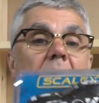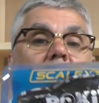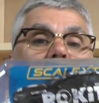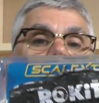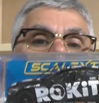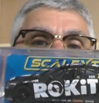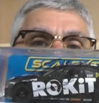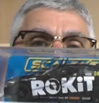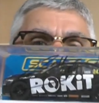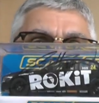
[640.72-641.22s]

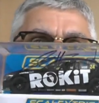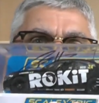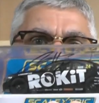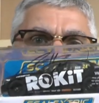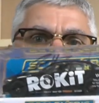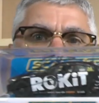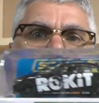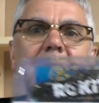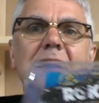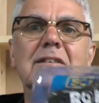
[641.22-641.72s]
I
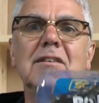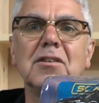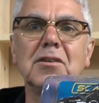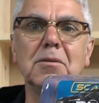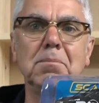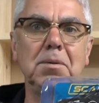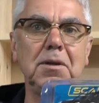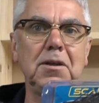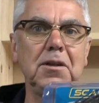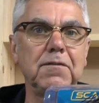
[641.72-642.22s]
mean, it is
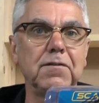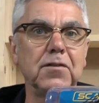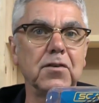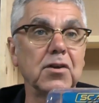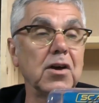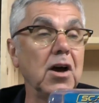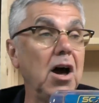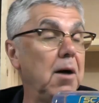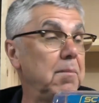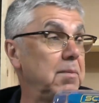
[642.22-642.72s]
a beautiful
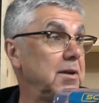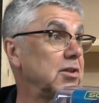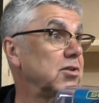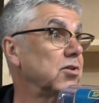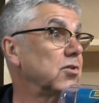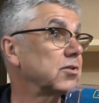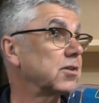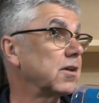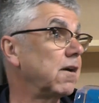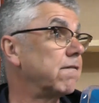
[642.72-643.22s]
car, but it's
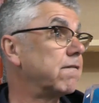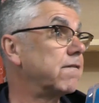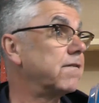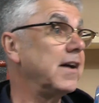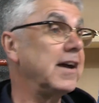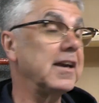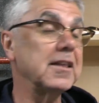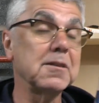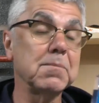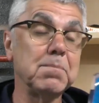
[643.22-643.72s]
also
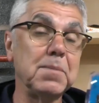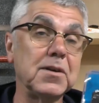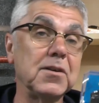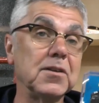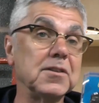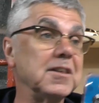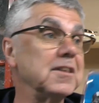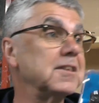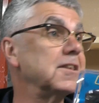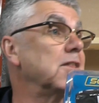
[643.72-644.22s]
fast
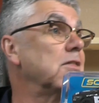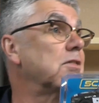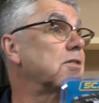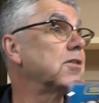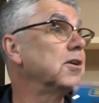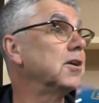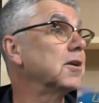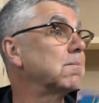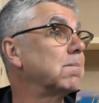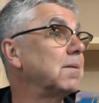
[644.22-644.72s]
because it's in
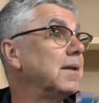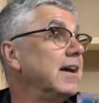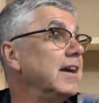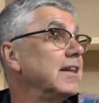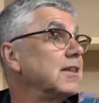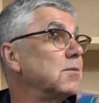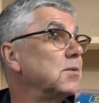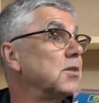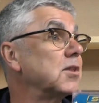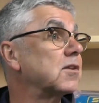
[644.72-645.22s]
3rd
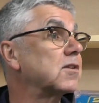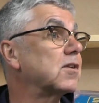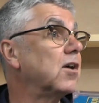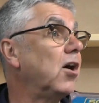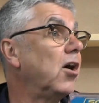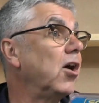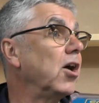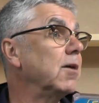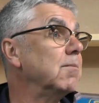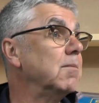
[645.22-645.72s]
place with a
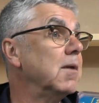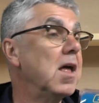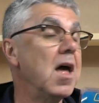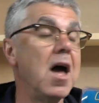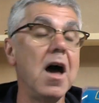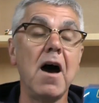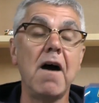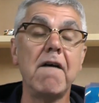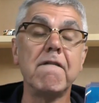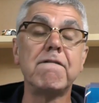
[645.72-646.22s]
time
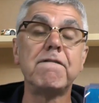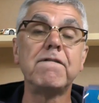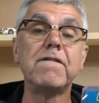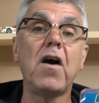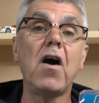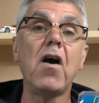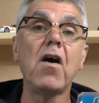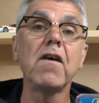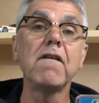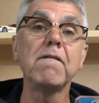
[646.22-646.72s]
of
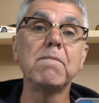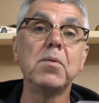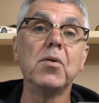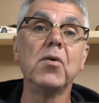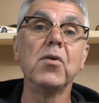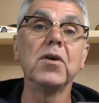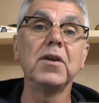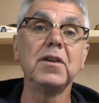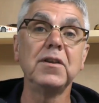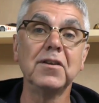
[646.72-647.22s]

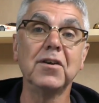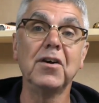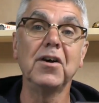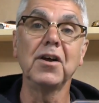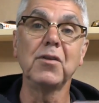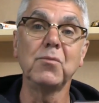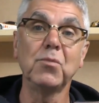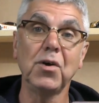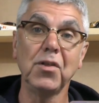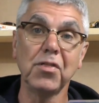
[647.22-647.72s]

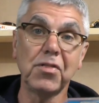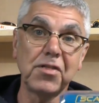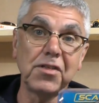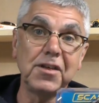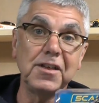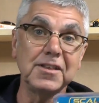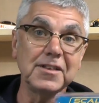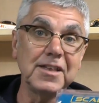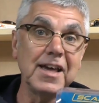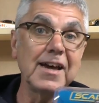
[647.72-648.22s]

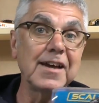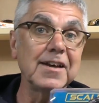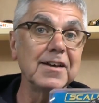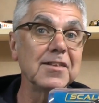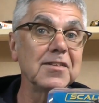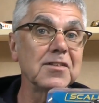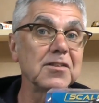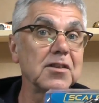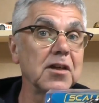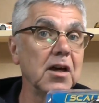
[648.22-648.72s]
5.913
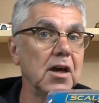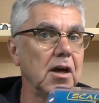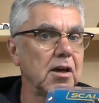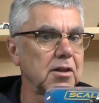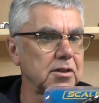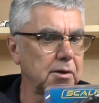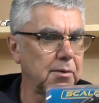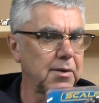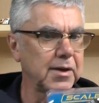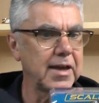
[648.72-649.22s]
seconds.
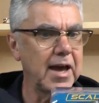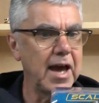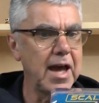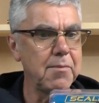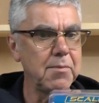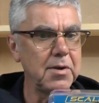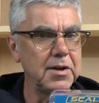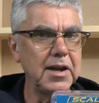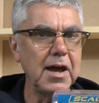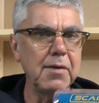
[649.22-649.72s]
So
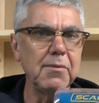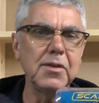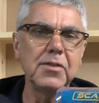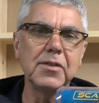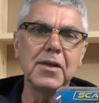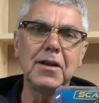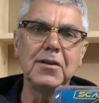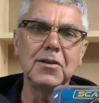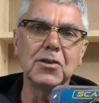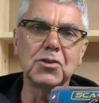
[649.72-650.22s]
again, when that went
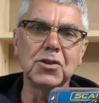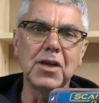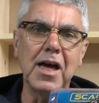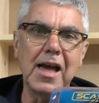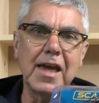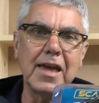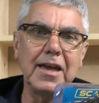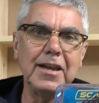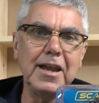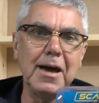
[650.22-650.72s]
down the
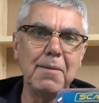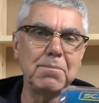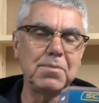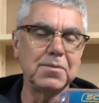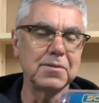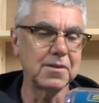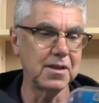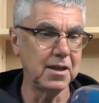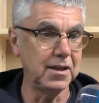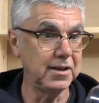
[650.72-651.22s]
track in
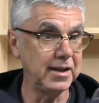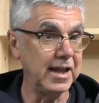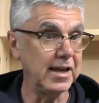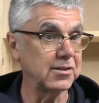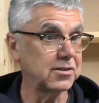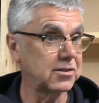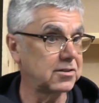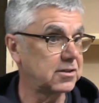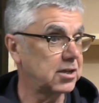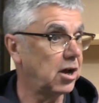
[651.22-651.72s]
that
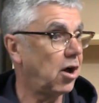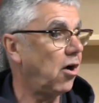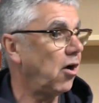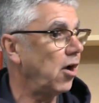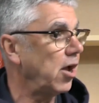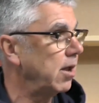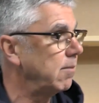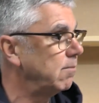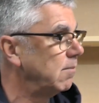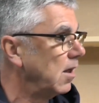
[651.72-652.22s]

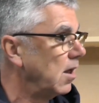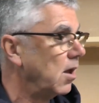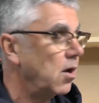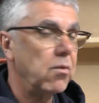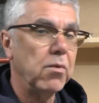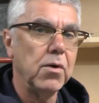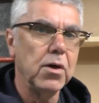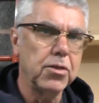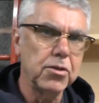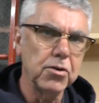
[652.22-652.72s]
time,
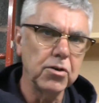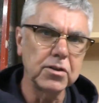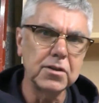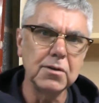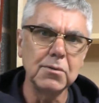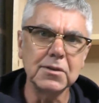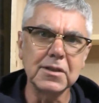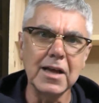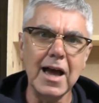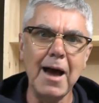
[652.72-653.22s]
we thought
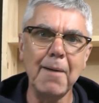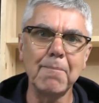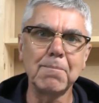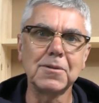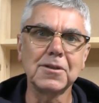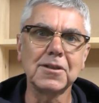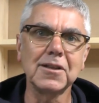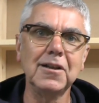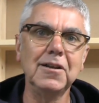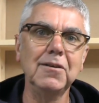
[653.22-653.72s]
it was
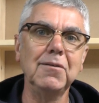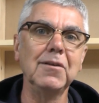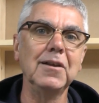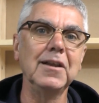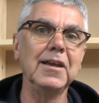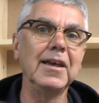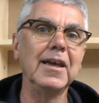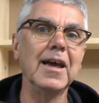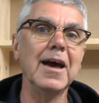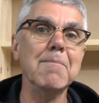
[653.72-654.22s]

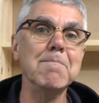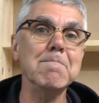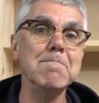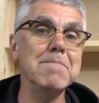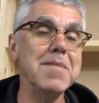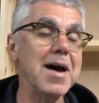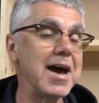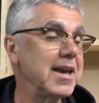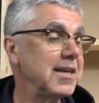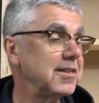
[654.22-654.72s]
absolutely
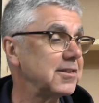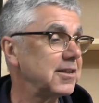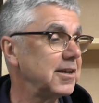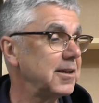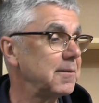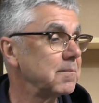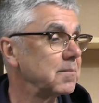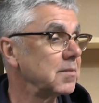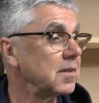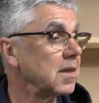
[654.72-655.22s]

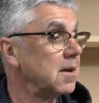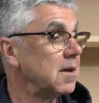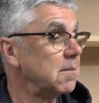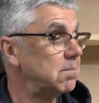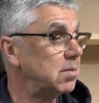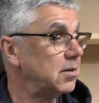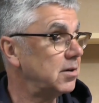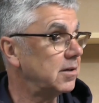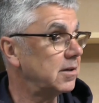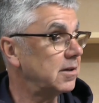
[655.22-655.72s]
amazing.
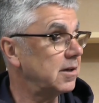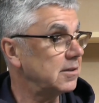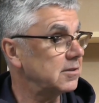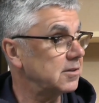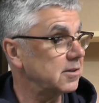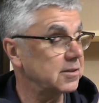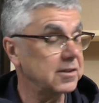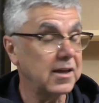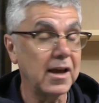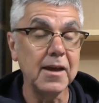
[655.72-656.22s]
But as
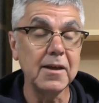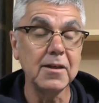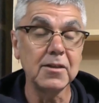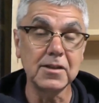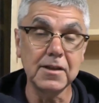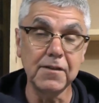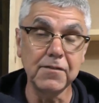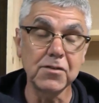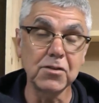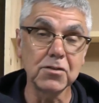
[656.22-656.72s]
I say, it's
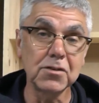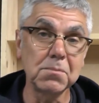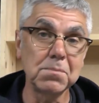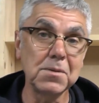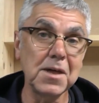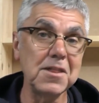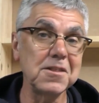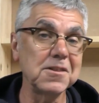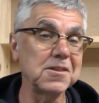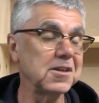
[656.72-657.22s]
difficult to
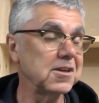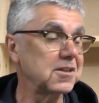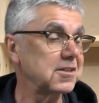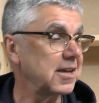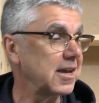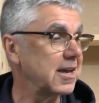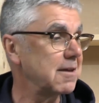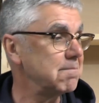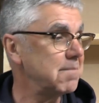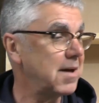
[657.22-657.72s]
break the
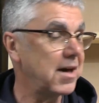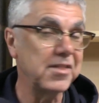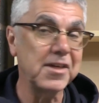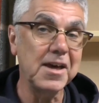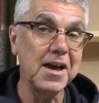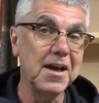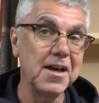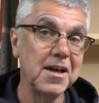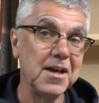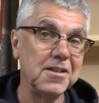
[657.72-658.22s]
6-second
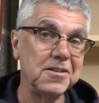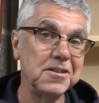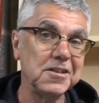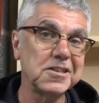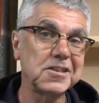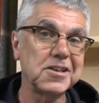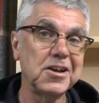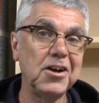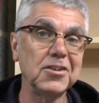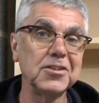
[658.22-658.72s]
barrier. This
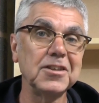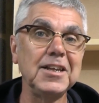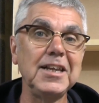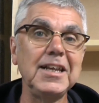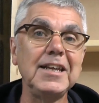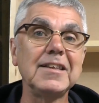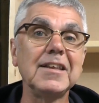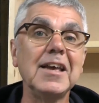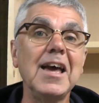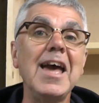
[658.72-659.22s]
car did
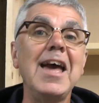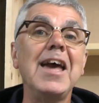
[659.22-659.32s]
it.